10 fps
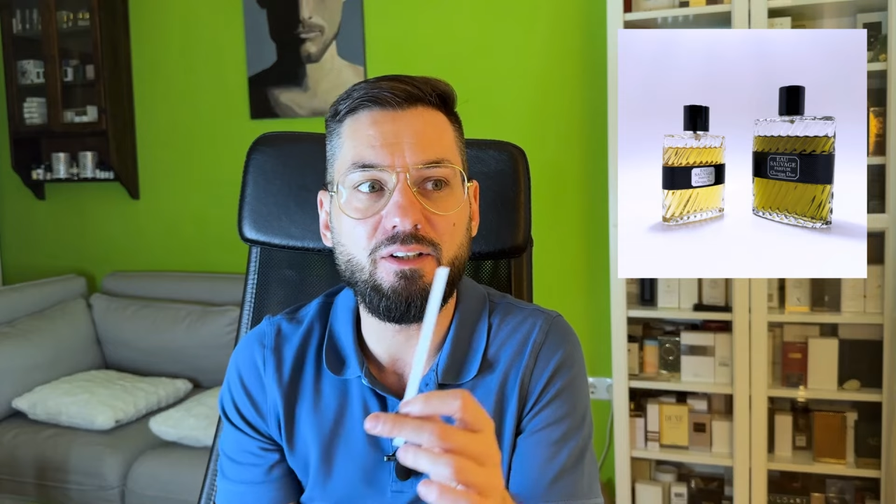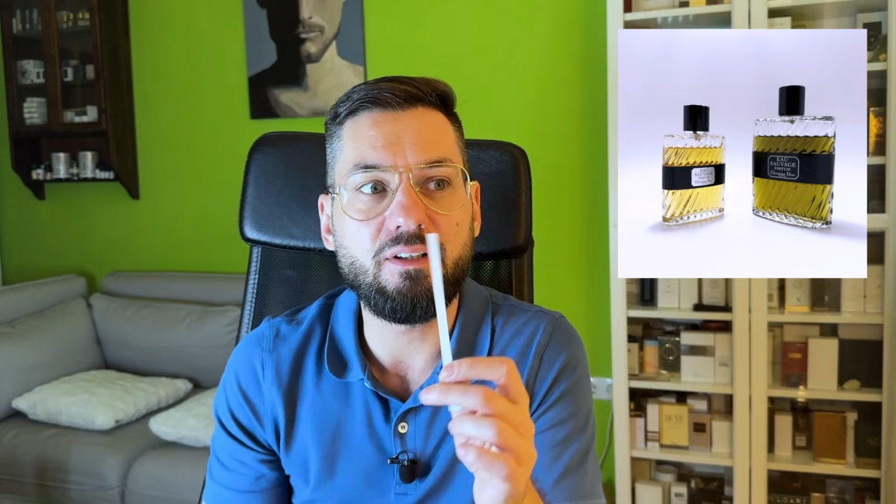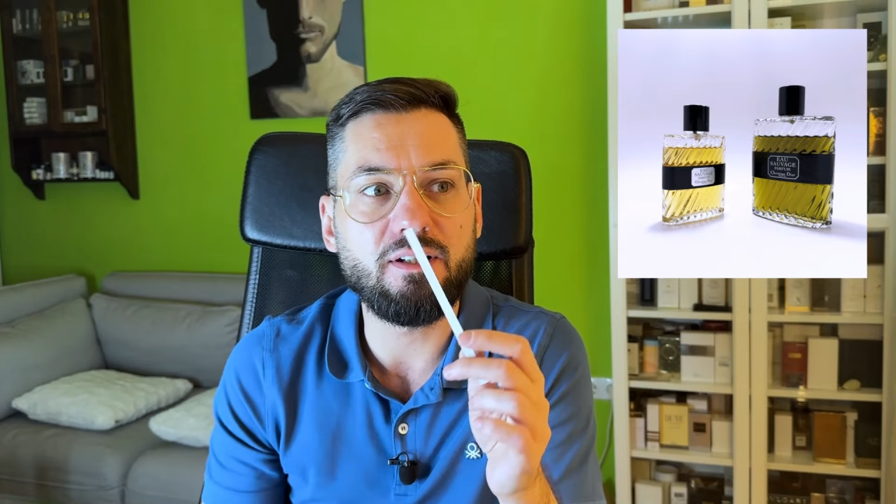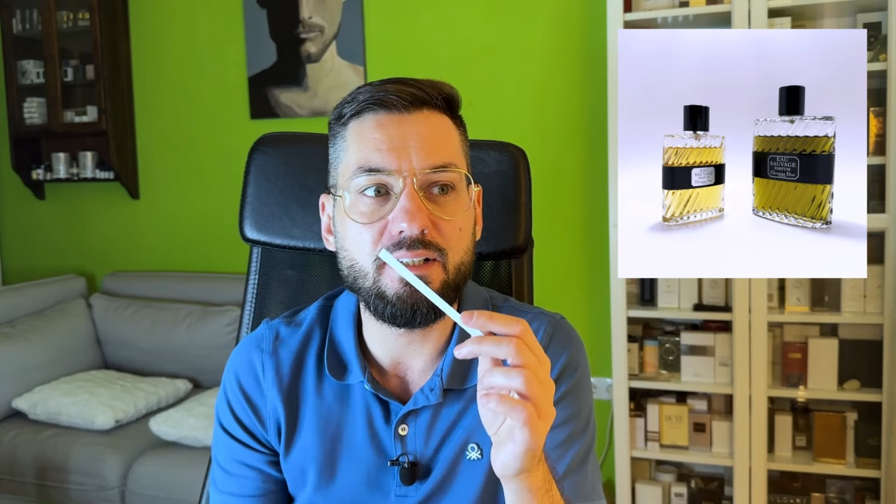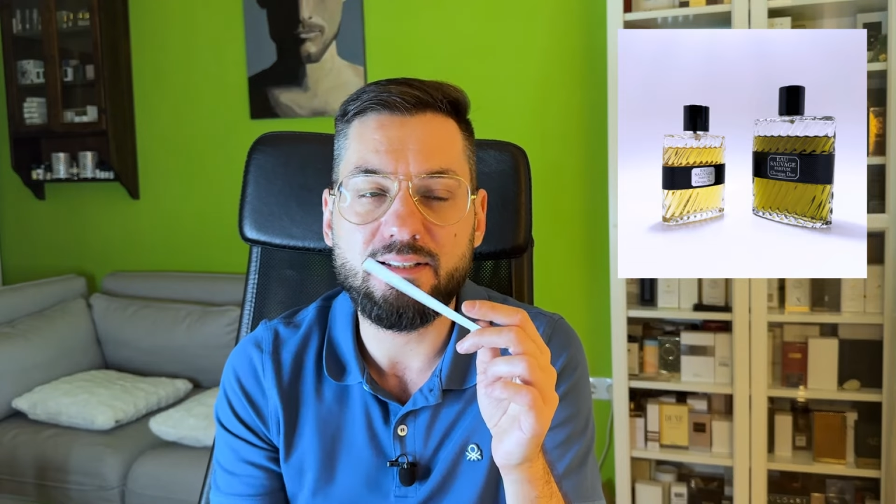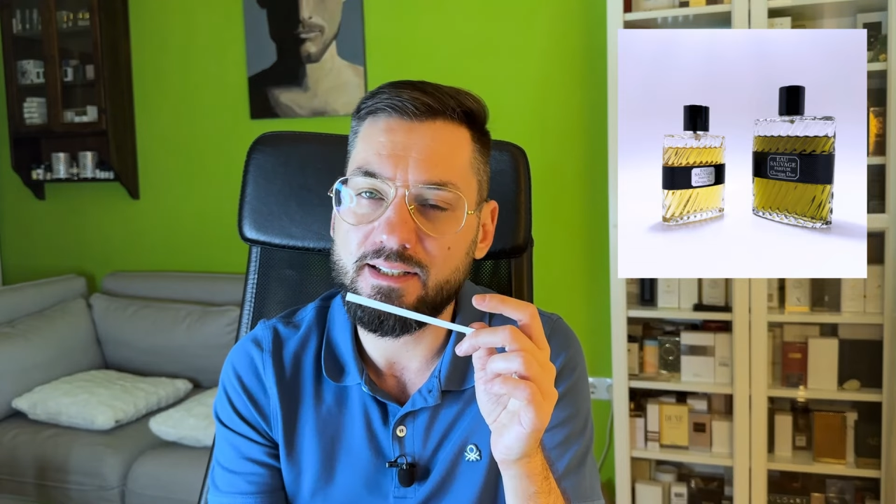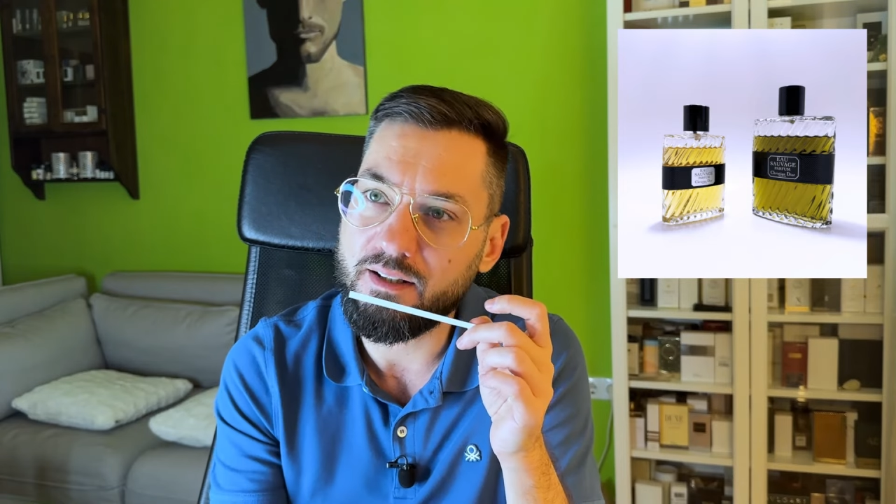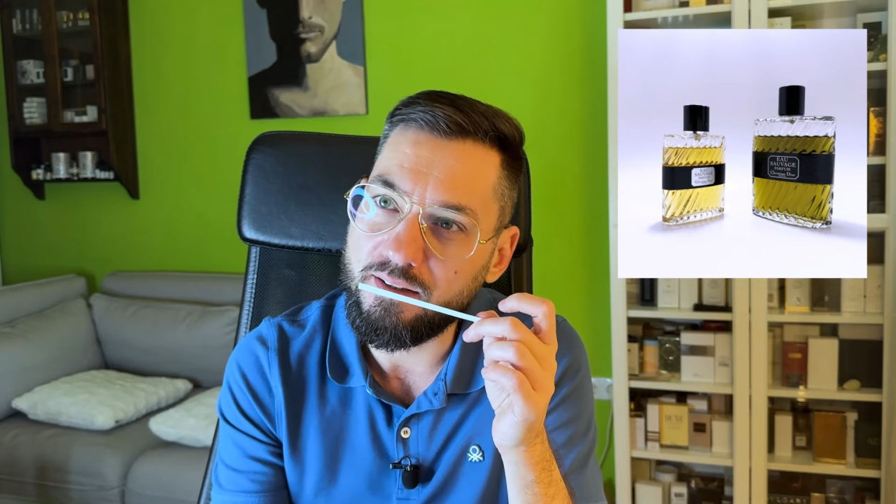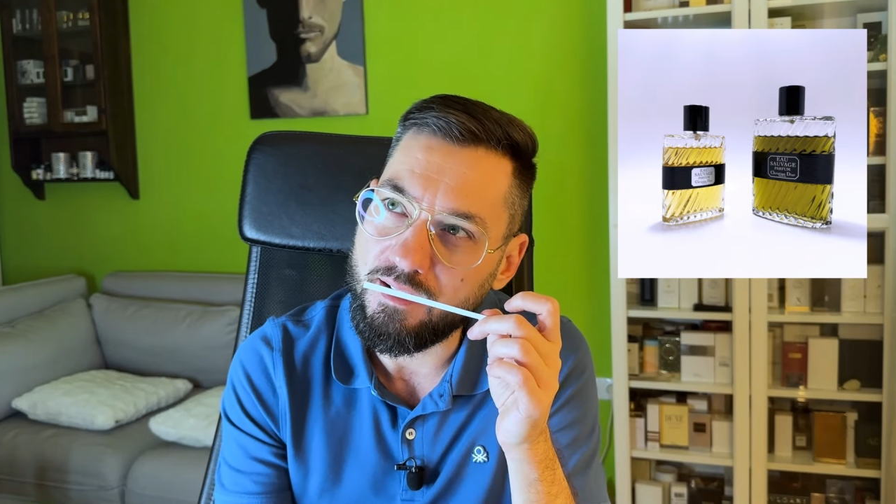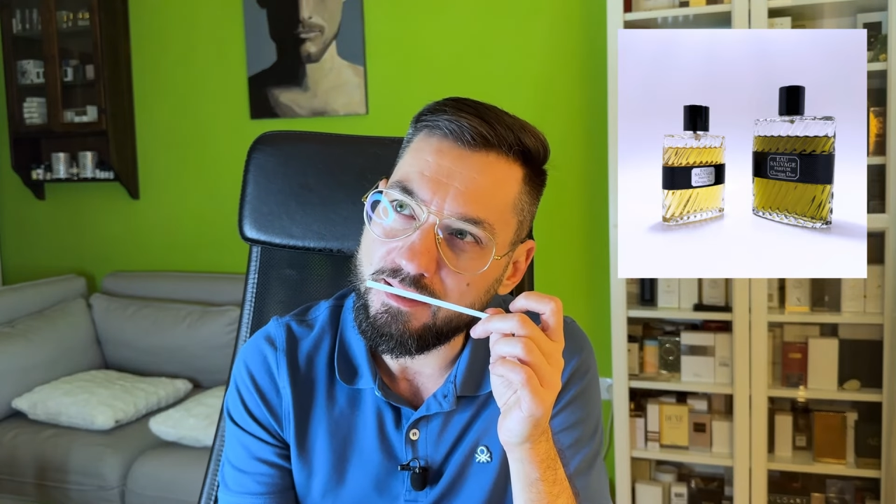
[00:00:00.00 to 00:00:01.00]
you could
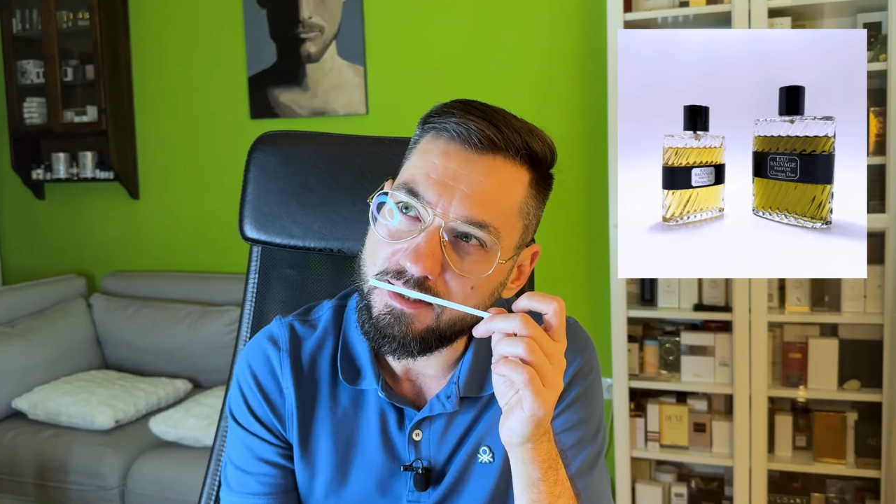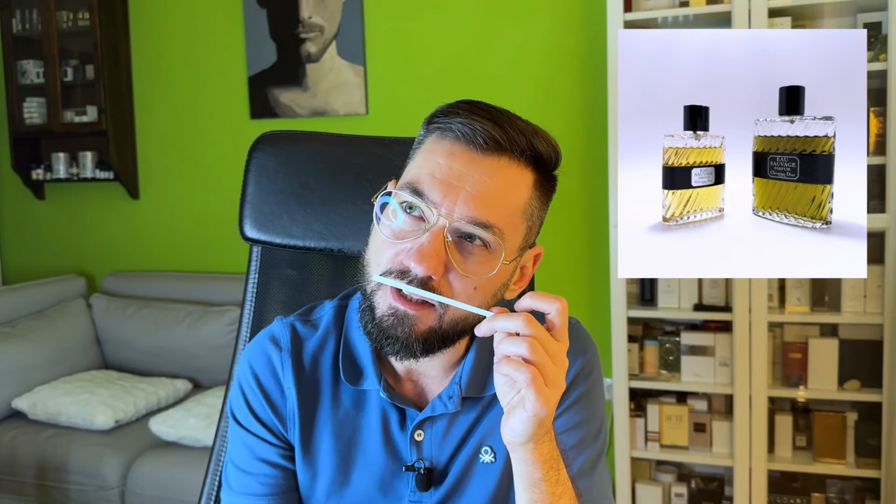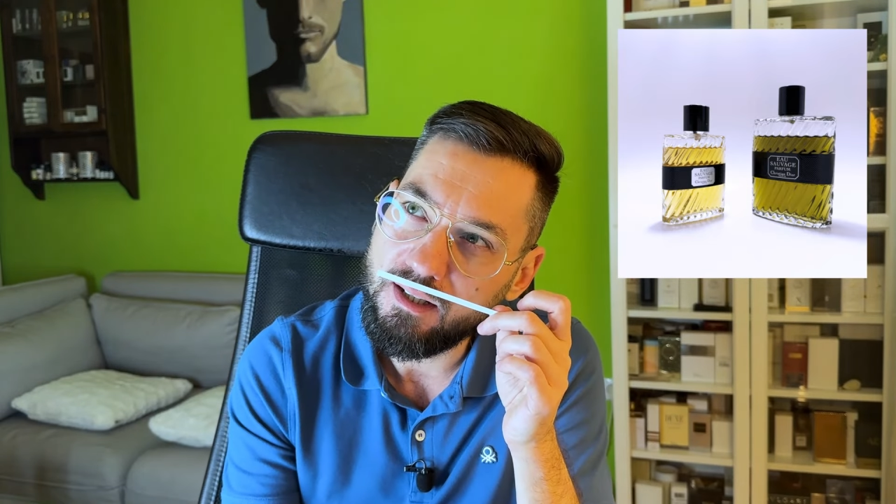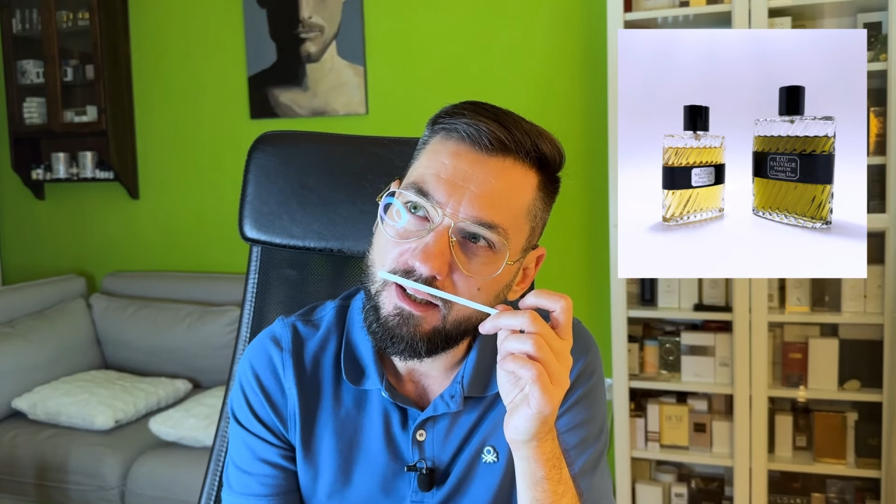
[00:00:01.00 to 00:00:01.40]
consider this